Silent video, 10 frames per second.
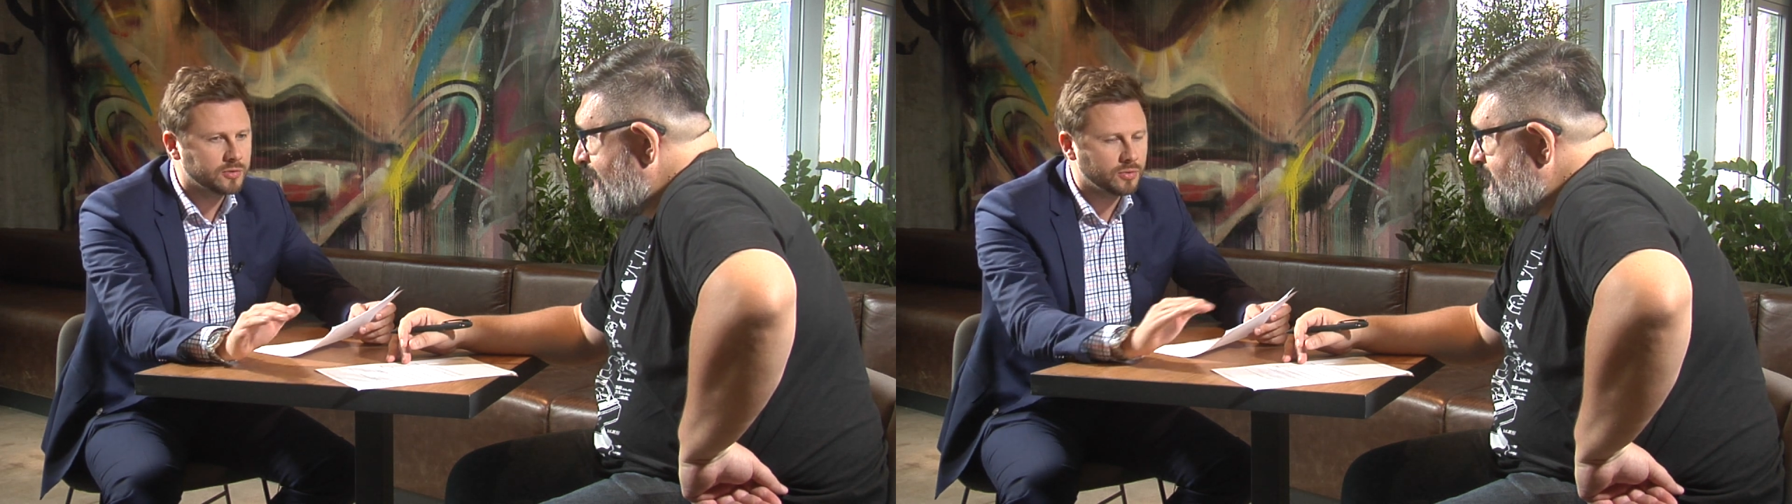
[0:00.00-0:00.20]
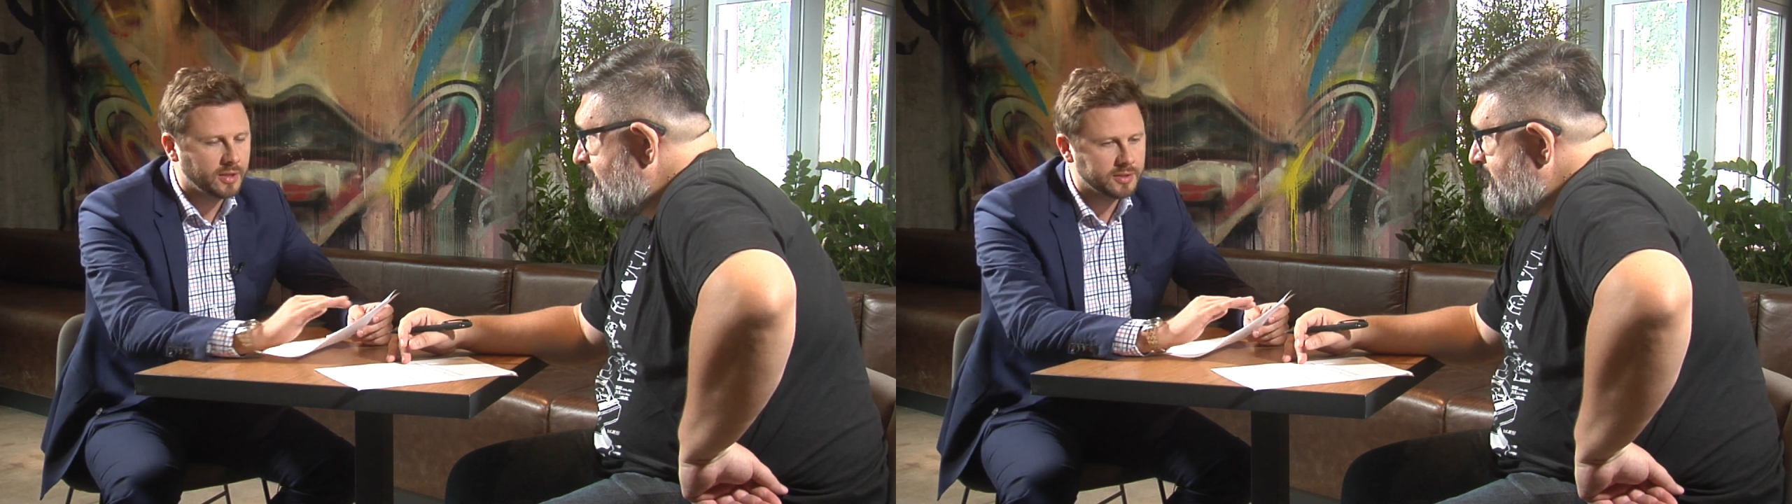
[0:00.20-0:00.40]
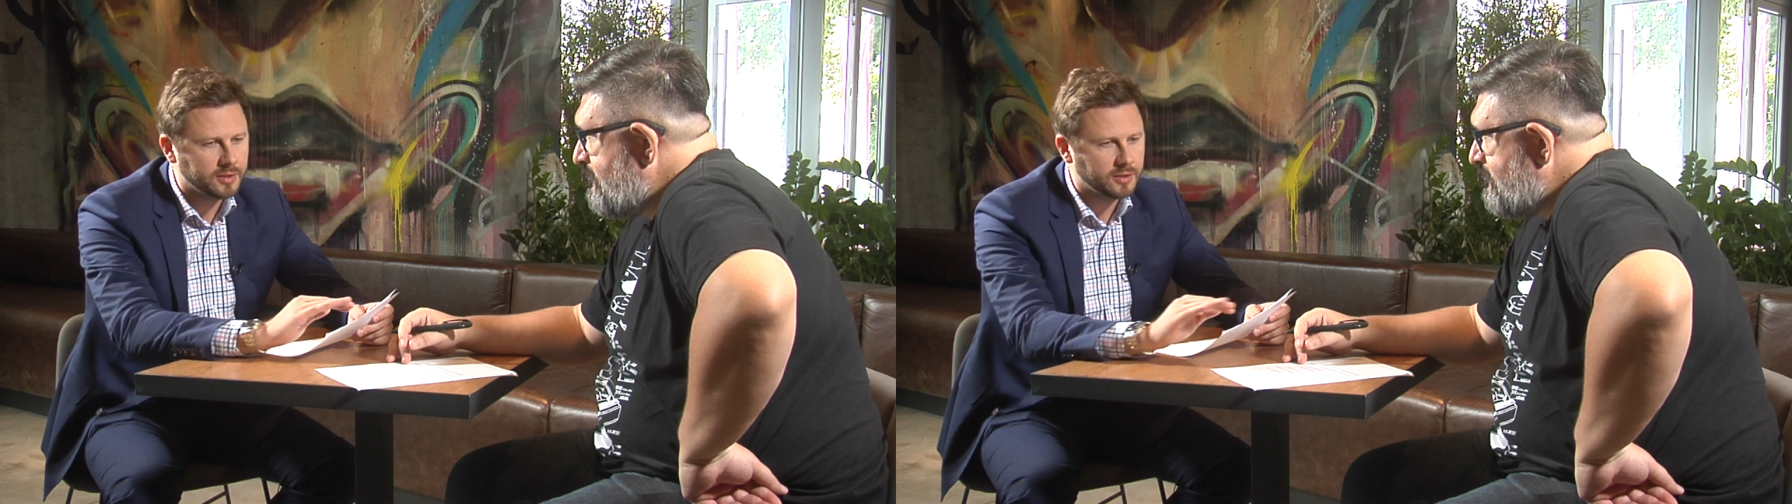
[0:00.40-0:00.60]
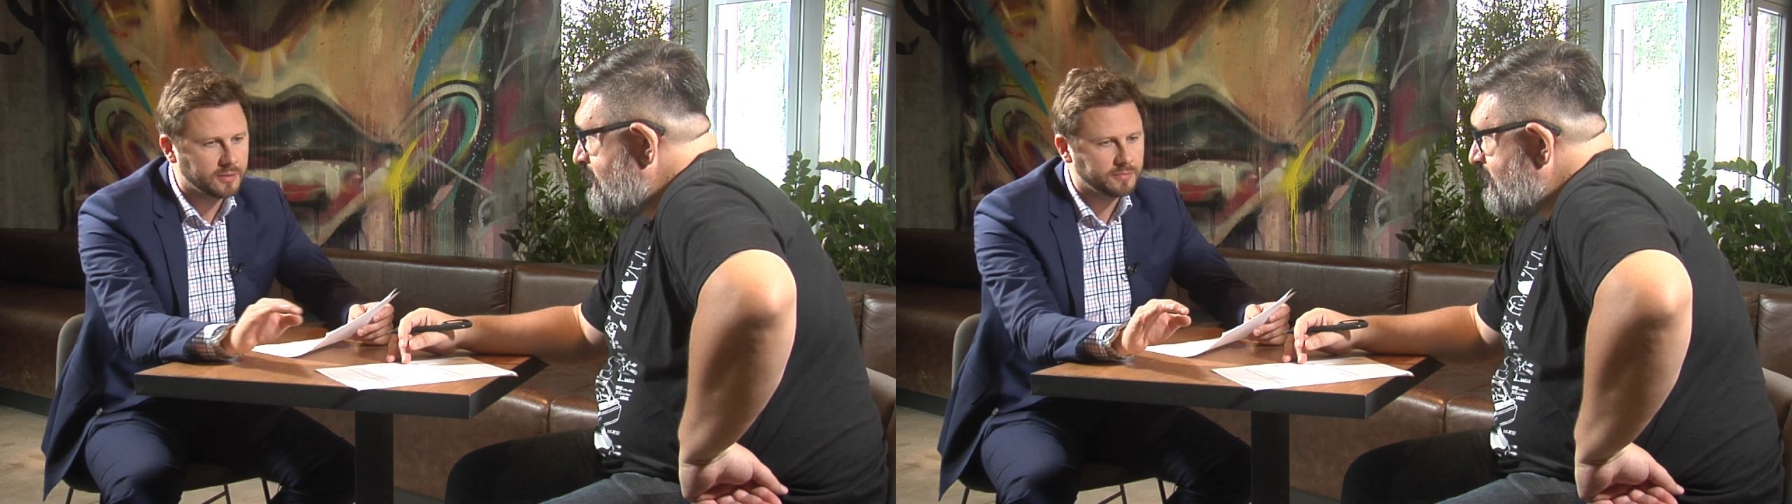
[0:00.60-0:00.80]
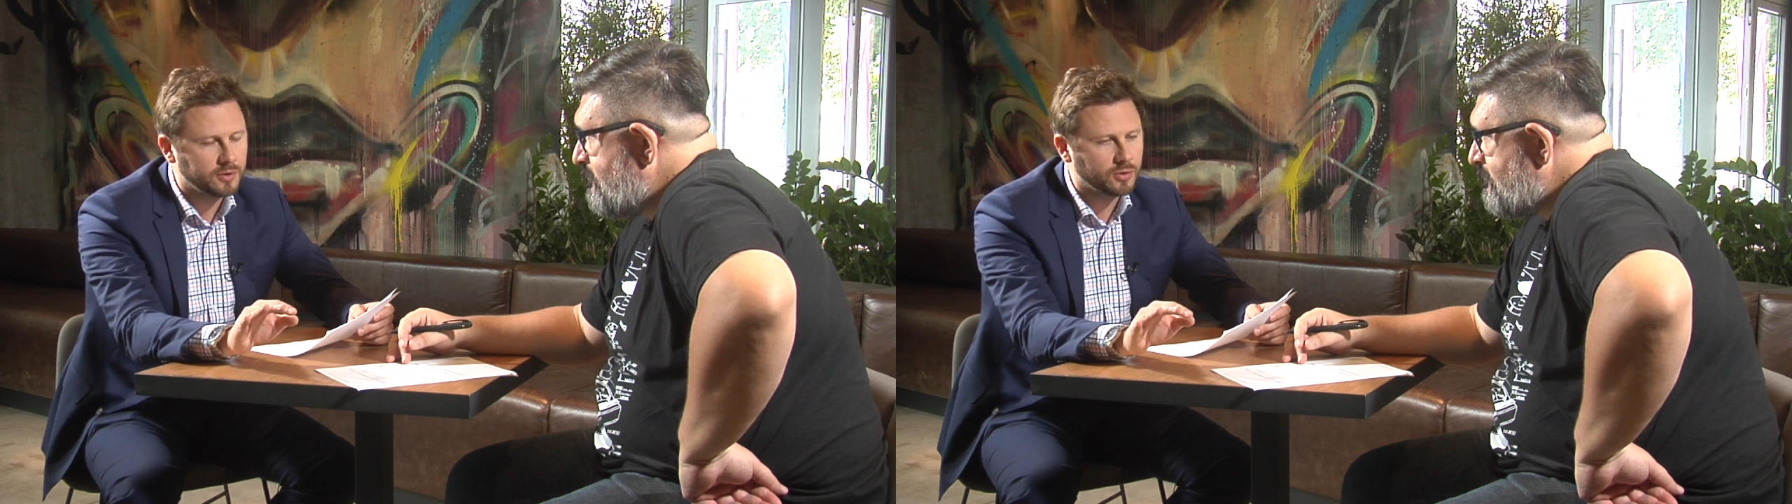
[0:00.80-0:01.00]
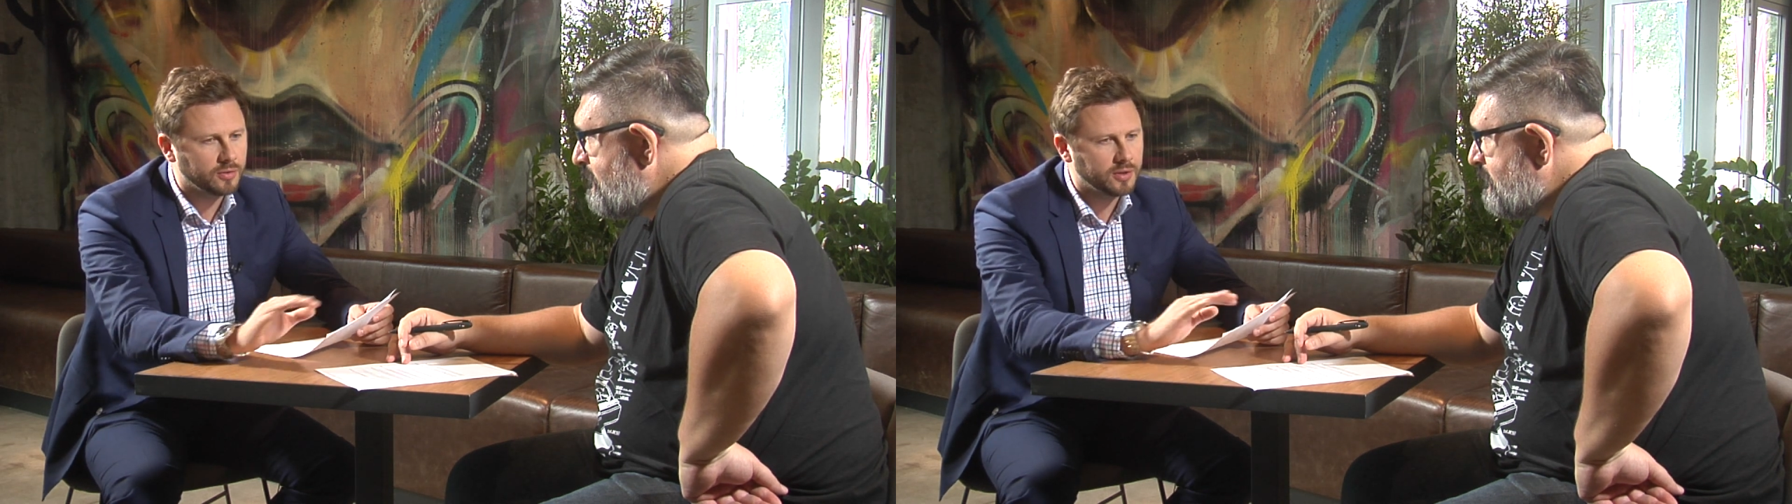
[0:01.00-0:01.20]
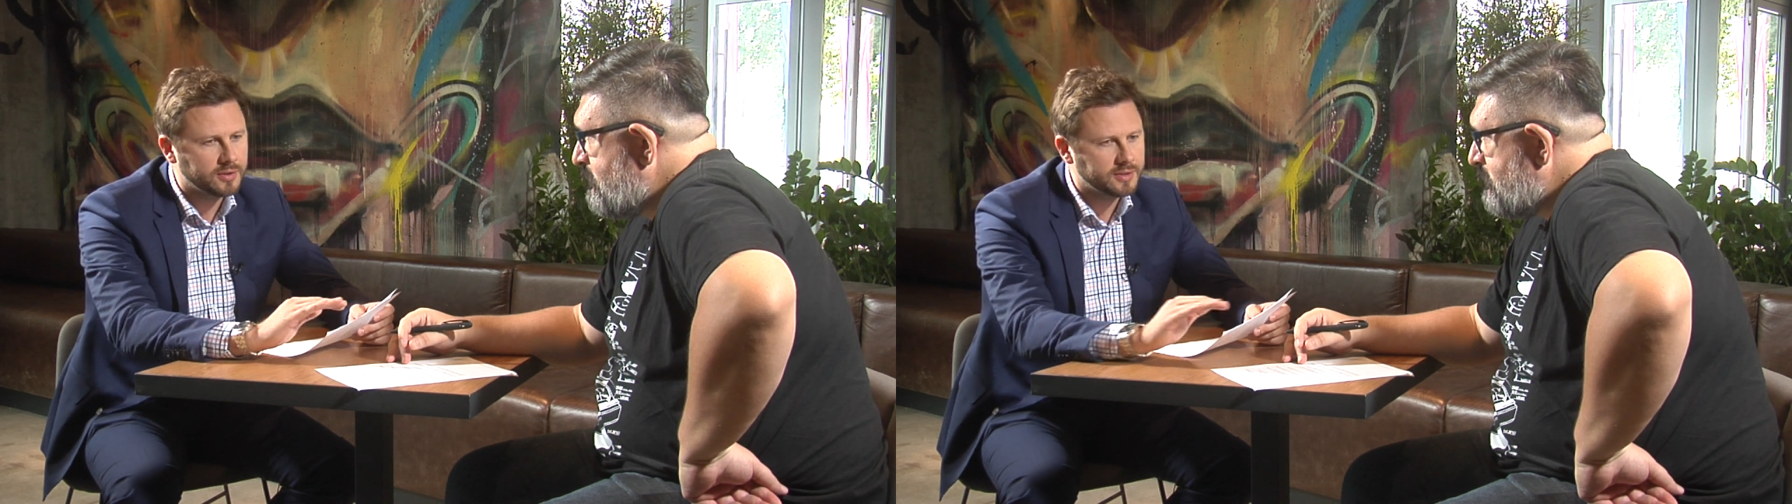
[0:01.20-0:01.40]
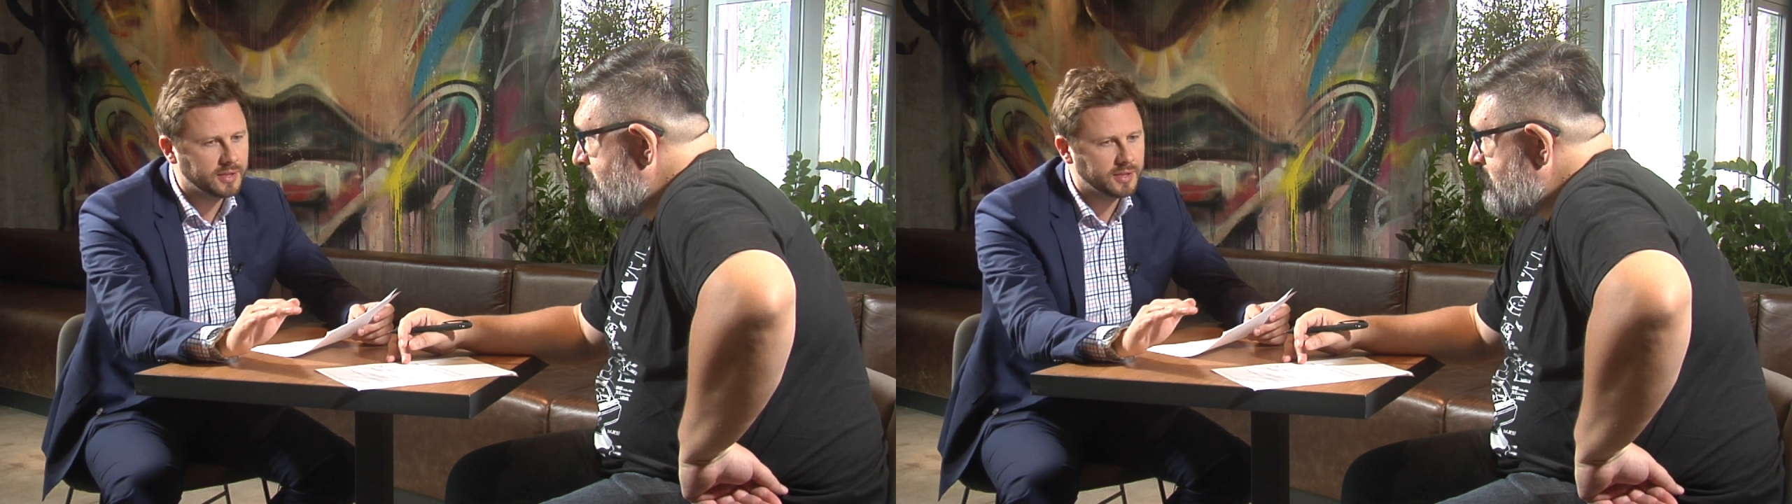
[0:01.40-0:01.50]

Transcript: So that's the